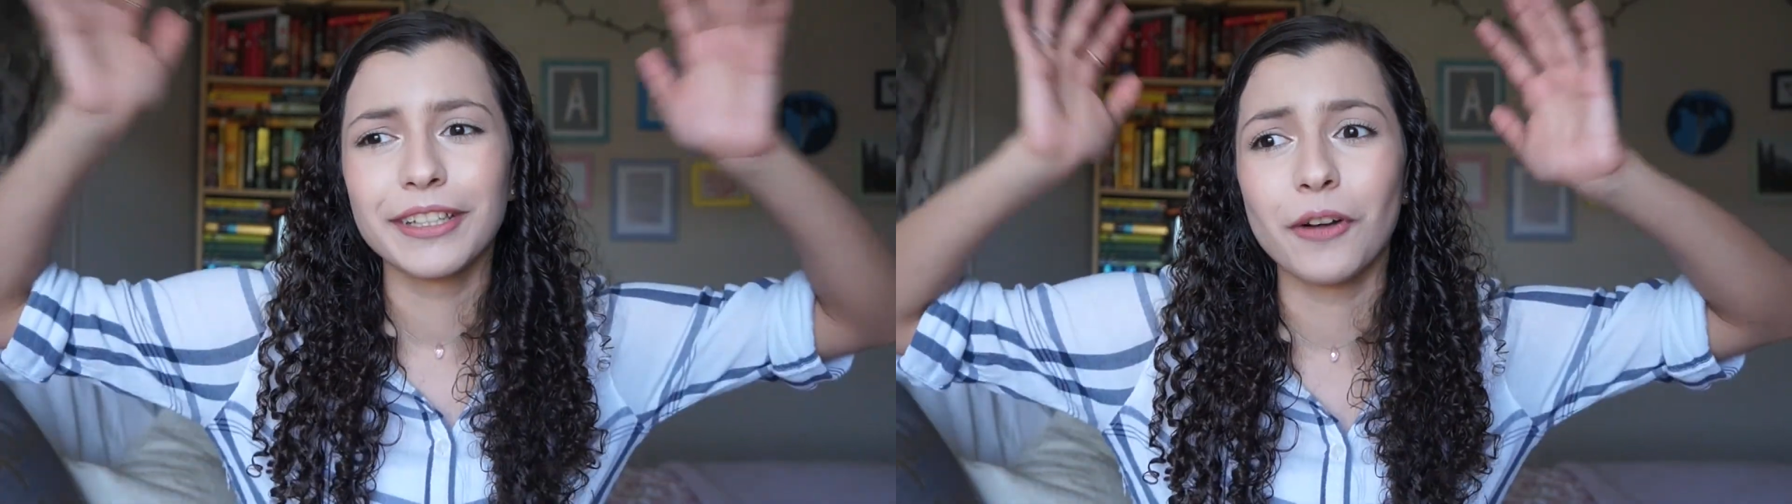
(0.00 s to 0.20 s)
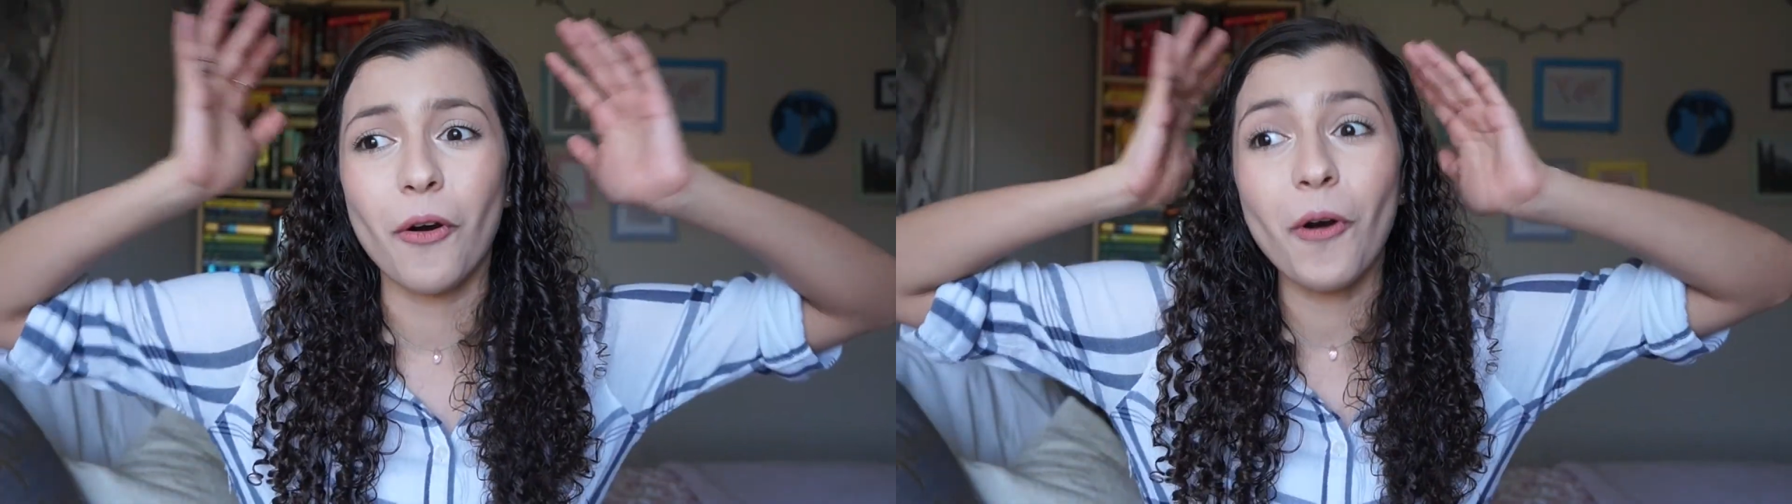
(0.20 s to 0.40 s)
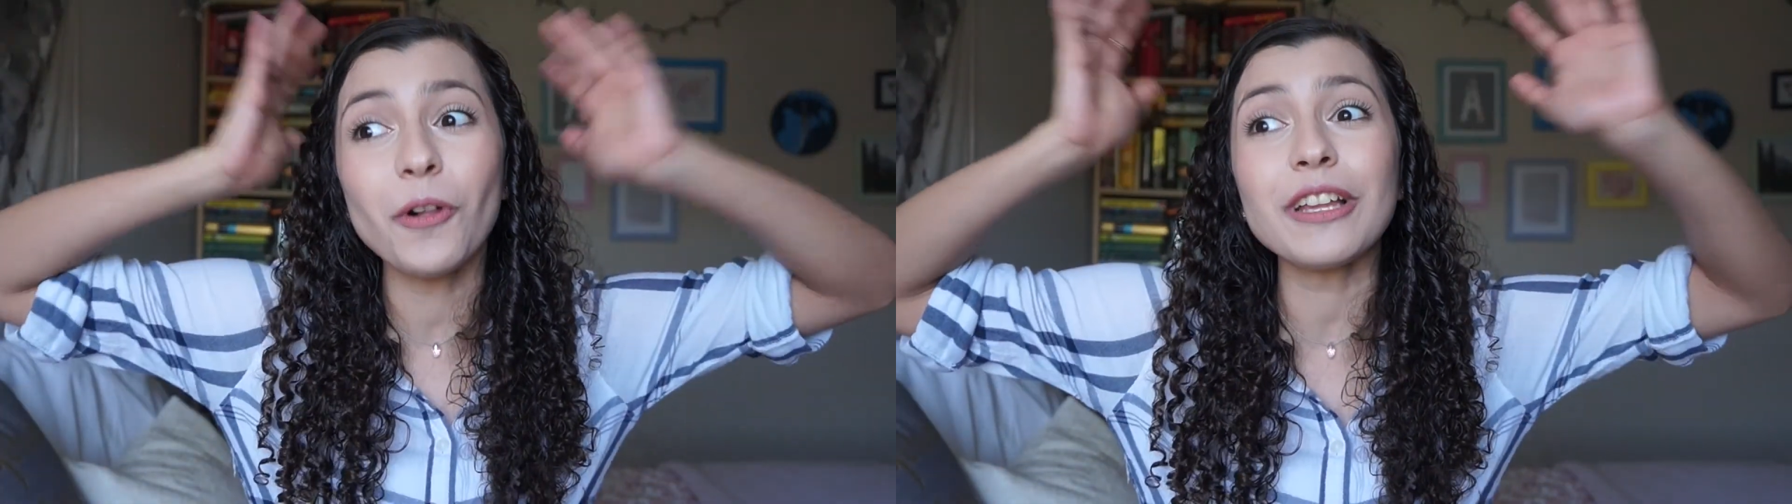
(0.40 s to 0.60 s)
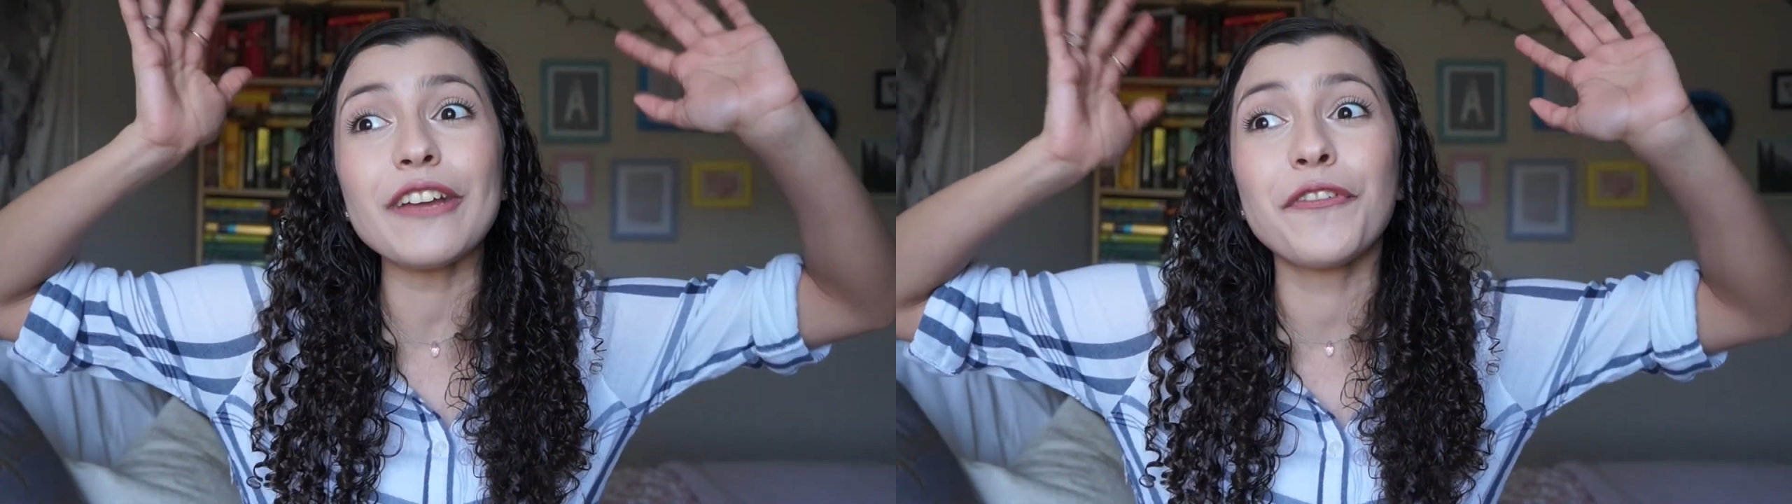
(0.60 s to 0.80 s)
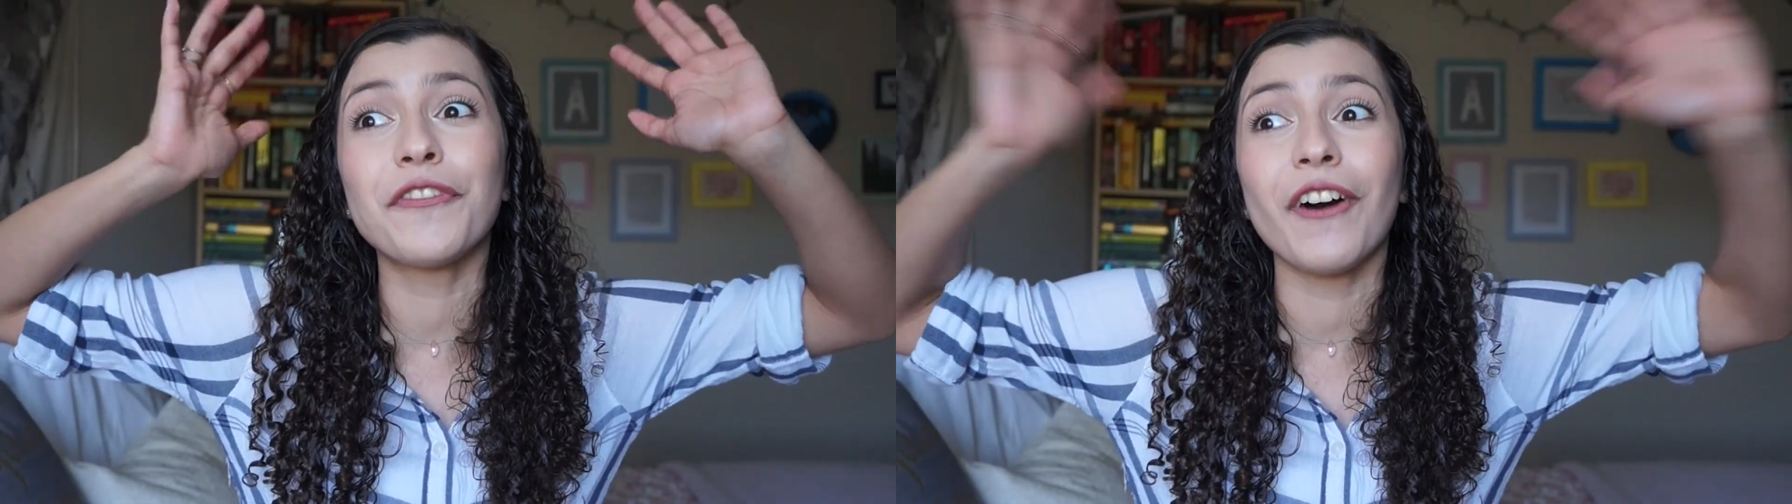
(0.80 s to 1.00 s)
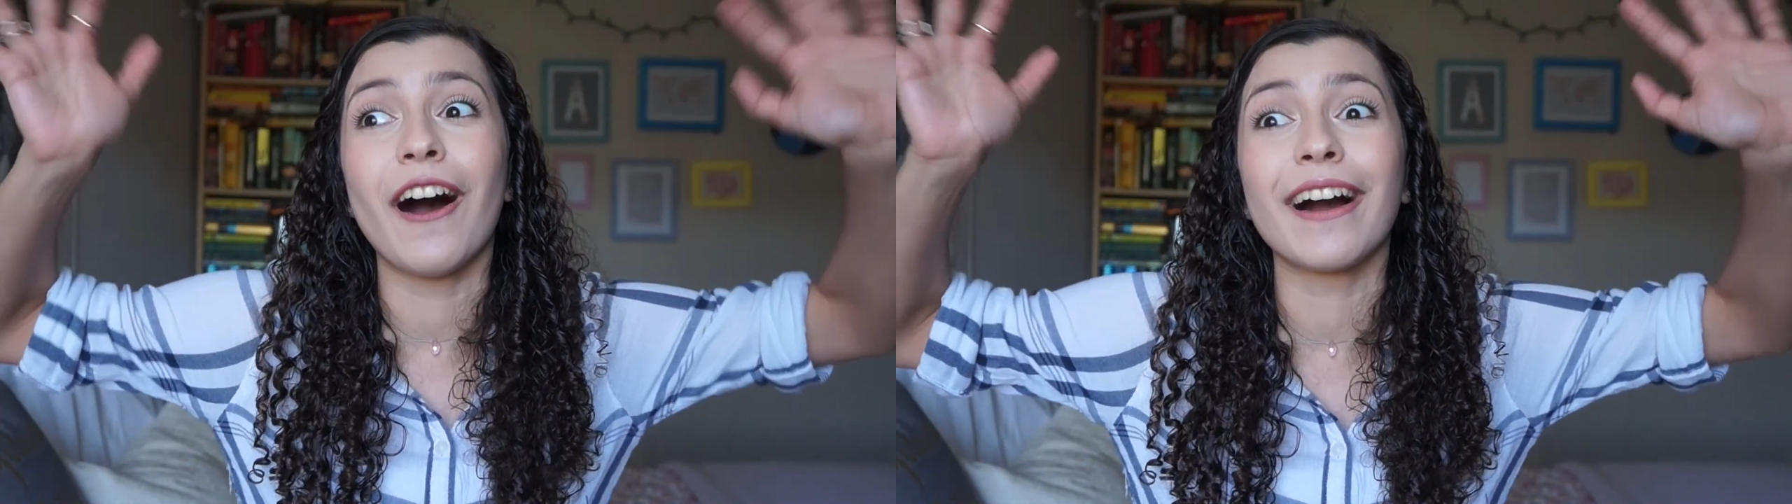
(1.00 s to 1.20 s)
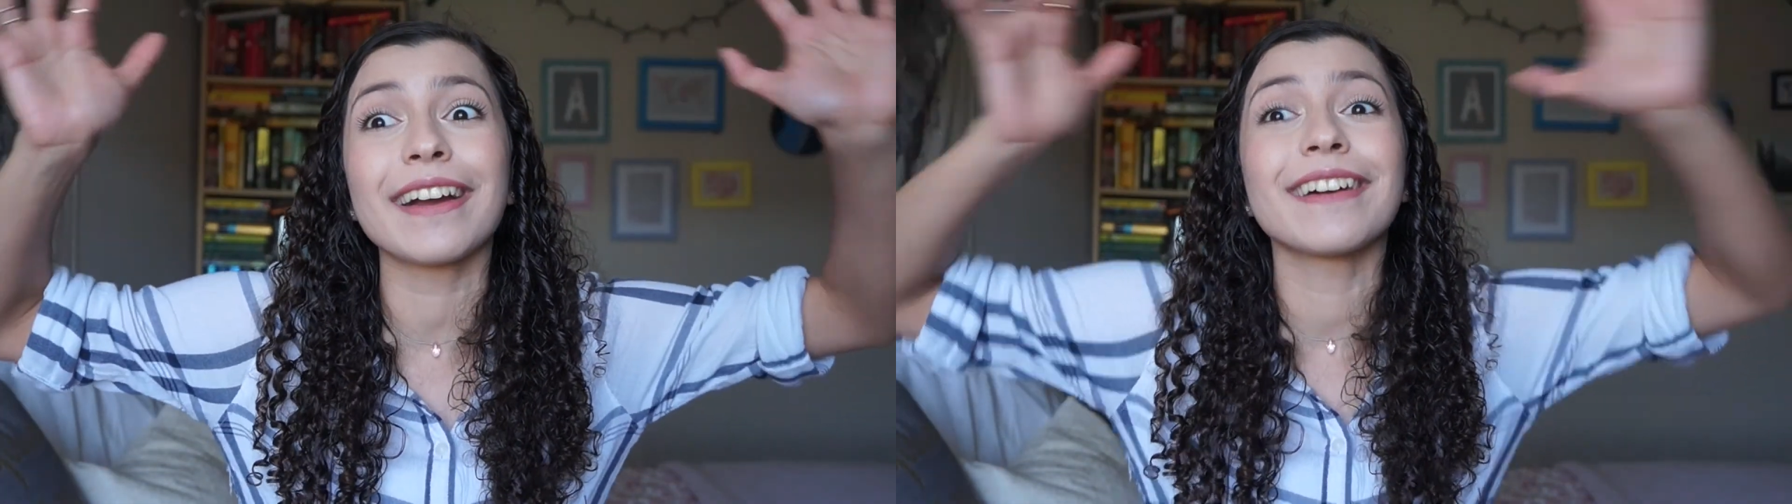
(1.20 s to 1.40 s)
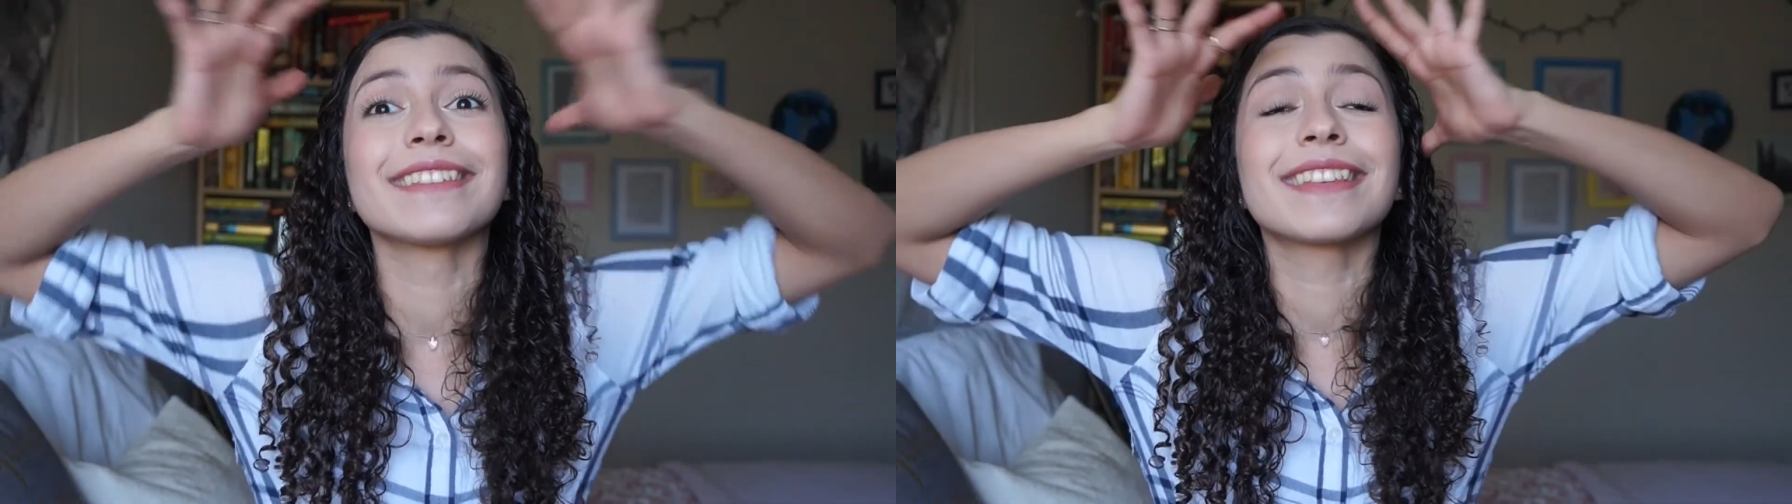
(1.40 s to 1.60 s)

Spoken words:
and holy fuck,